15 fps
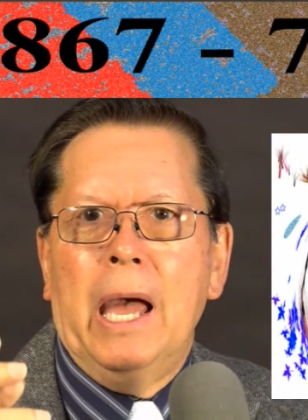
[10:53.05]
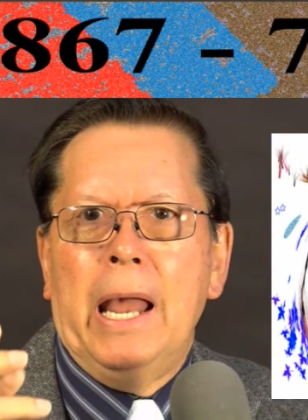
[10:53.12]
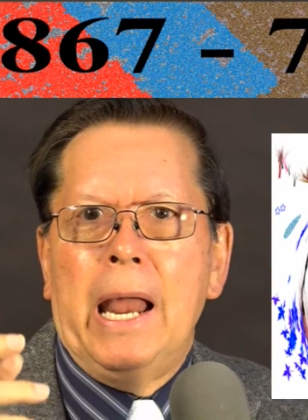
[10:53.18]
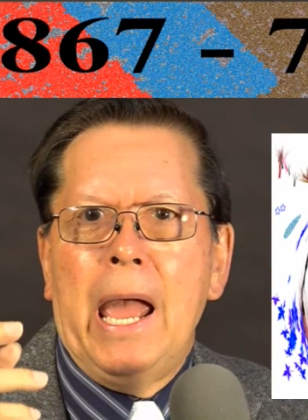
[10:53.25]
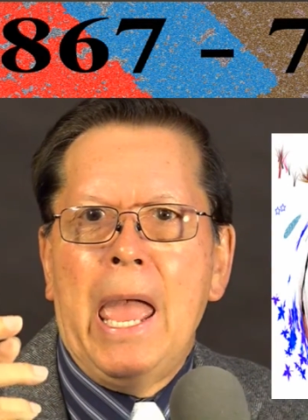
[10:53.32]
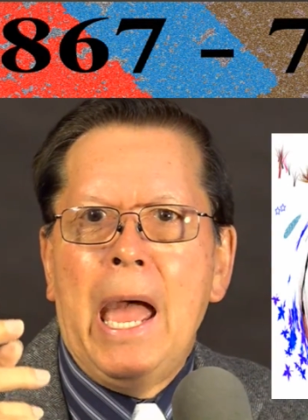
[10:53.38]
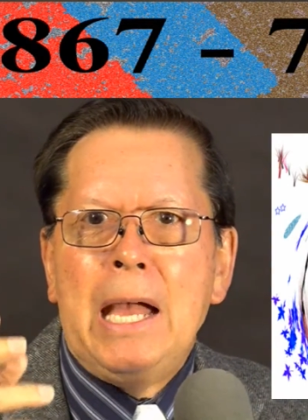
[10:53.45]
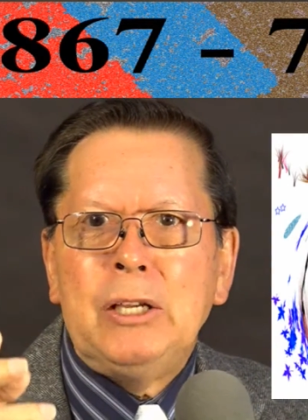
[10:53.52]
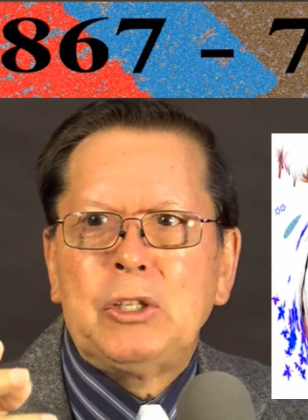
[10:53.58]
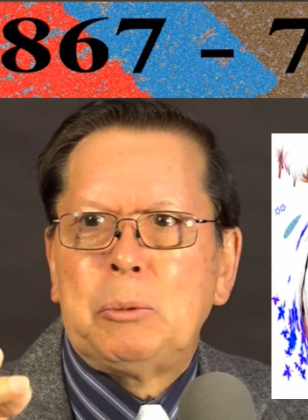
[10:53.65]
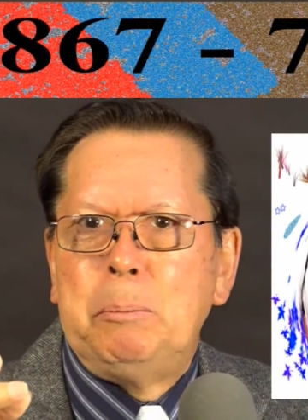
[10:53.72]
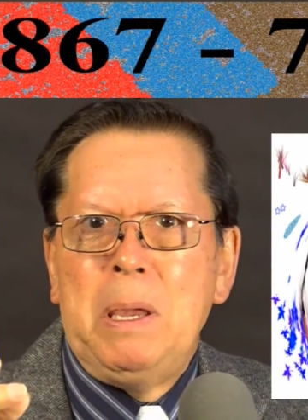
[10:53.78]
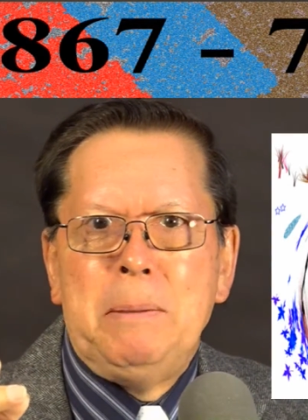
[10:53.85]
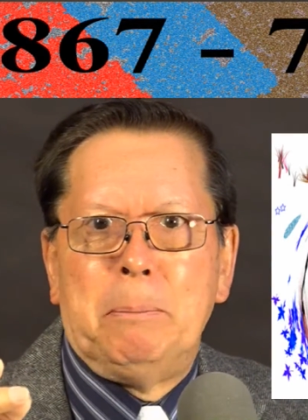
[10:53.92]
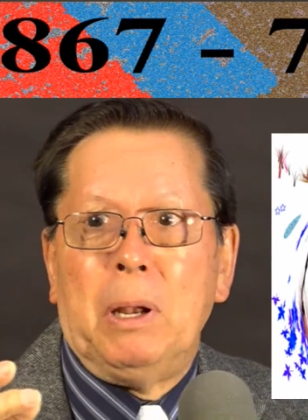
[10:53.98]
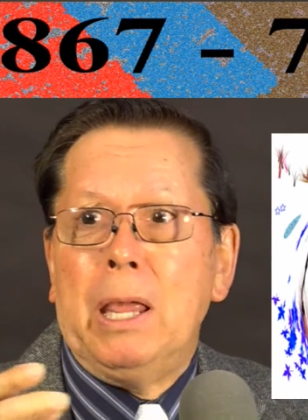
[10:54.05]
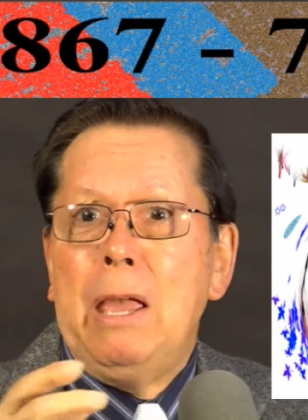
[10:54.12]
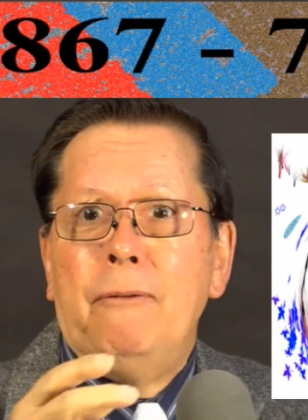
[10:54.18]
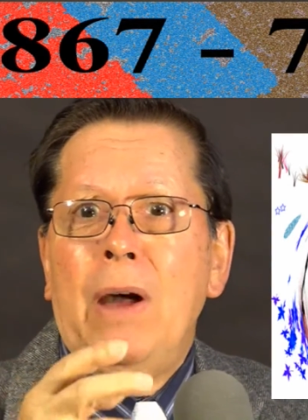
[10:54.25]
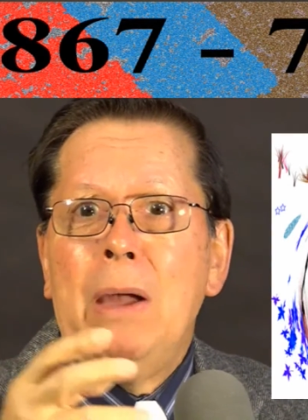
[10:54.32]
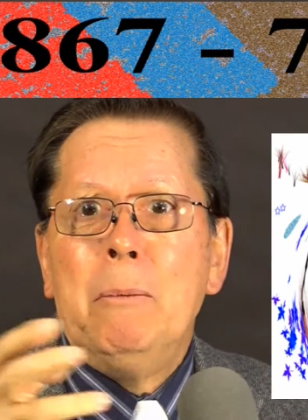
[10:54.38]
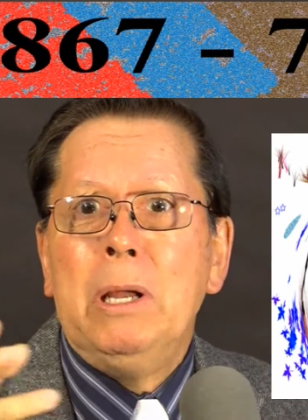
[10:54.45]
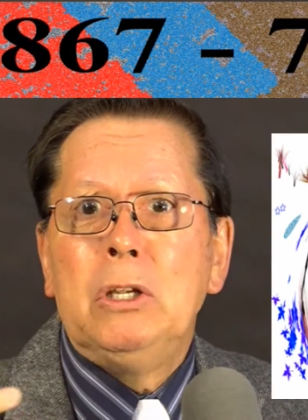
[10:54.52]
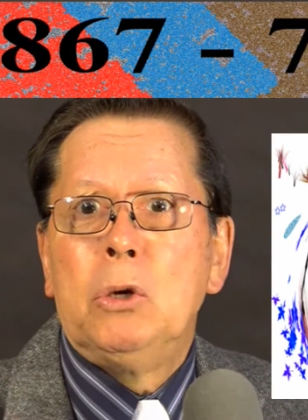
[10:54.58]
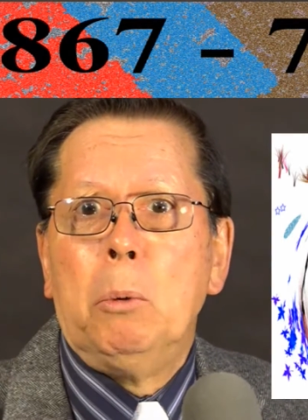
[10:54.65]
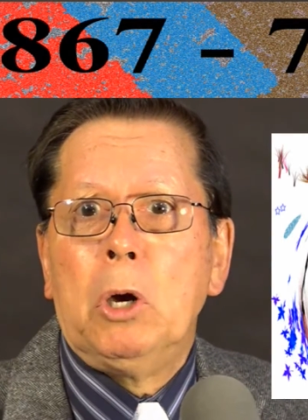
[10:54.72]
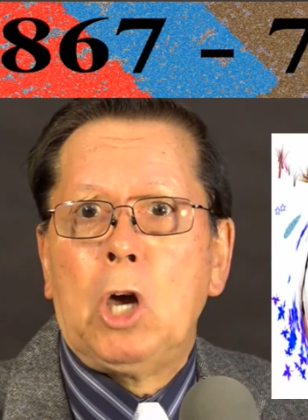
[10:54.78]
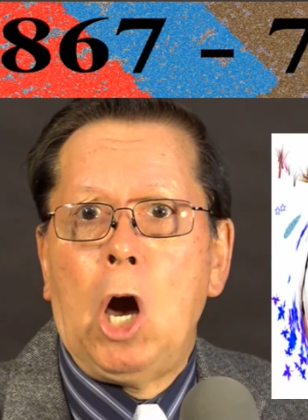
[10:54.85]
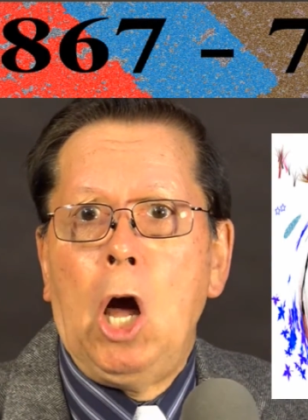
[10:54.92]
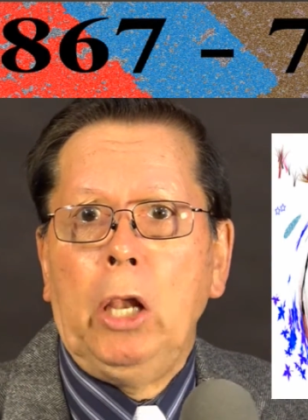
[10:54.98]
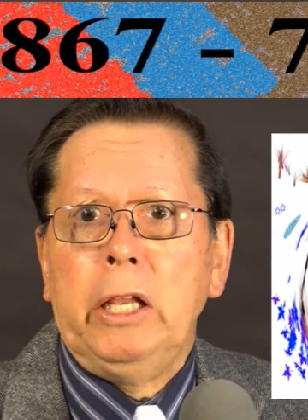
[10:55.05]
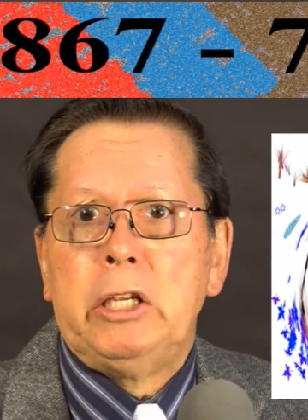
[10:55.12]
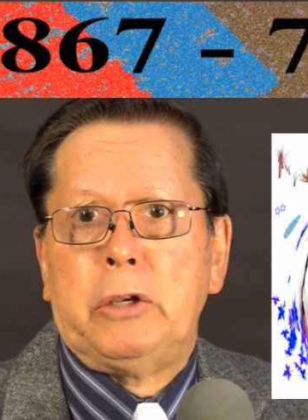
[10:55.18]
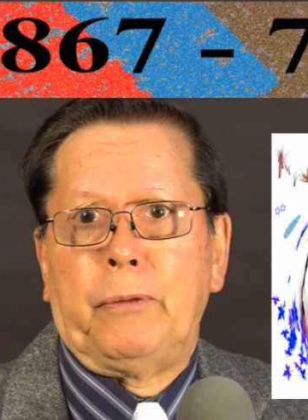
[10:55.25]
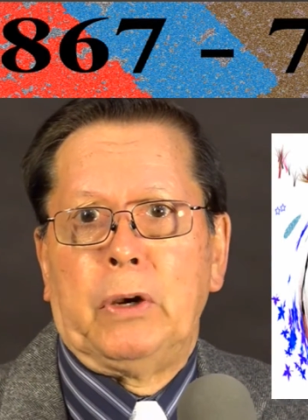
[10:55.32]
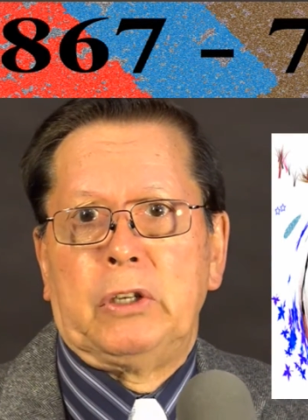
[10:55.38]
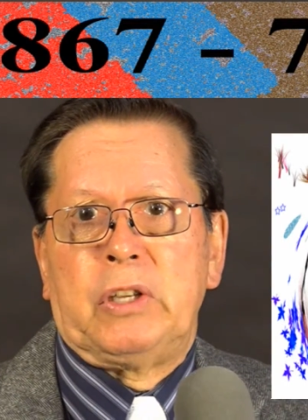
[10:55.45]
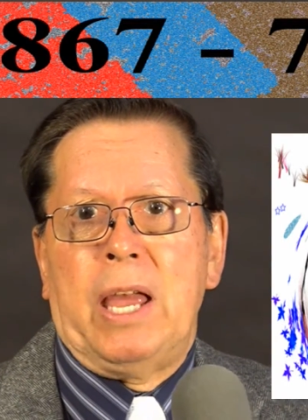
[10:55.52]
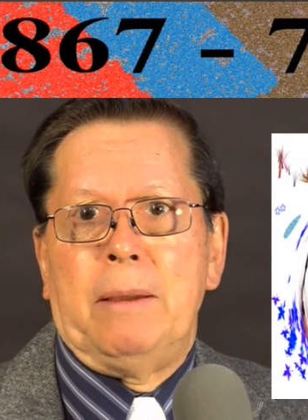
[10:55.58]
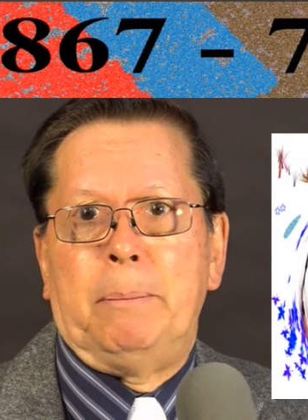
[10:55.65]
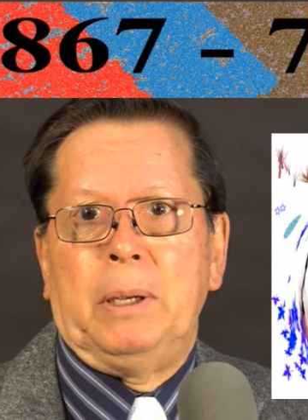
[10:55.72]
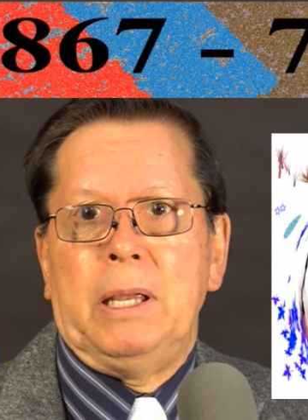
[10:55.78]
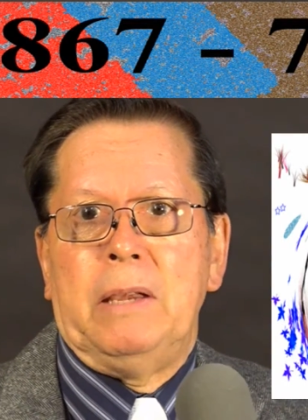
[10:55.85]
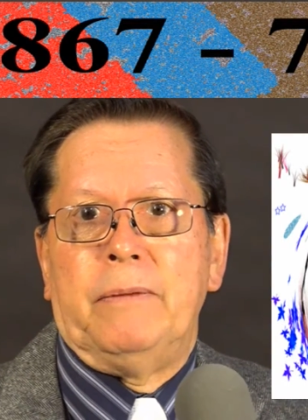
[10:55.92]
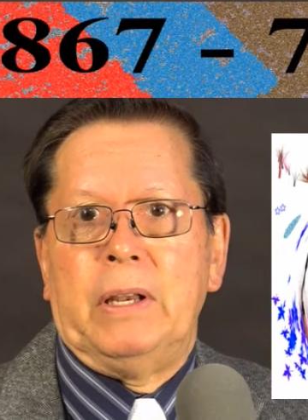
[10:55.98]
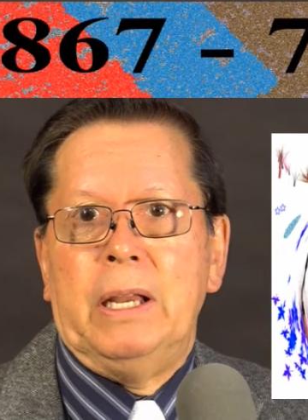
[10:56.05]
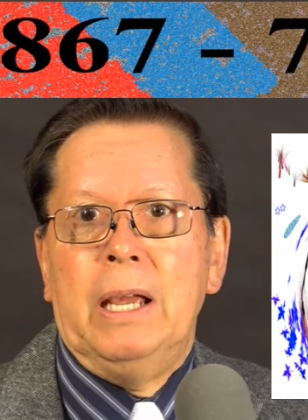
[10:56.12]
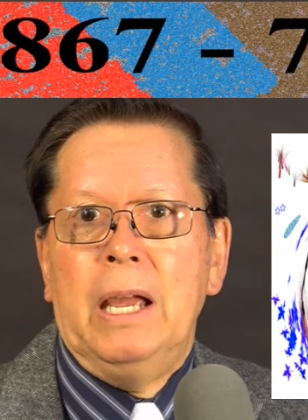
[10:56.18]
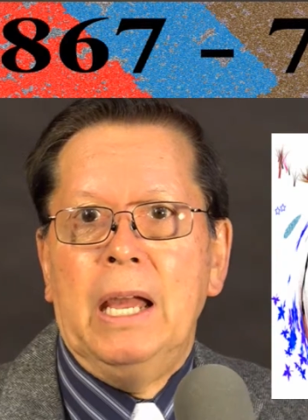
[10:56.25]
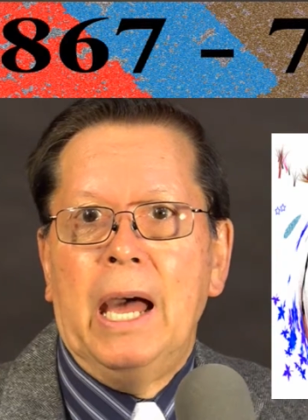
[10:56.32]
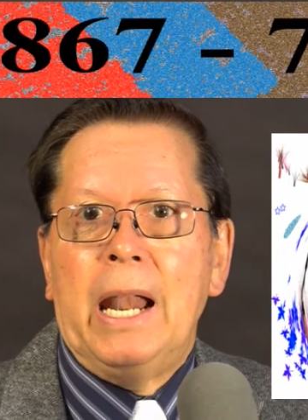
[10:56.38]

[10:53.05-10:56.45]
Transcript: and I asked people, if I went to a college, for example, even,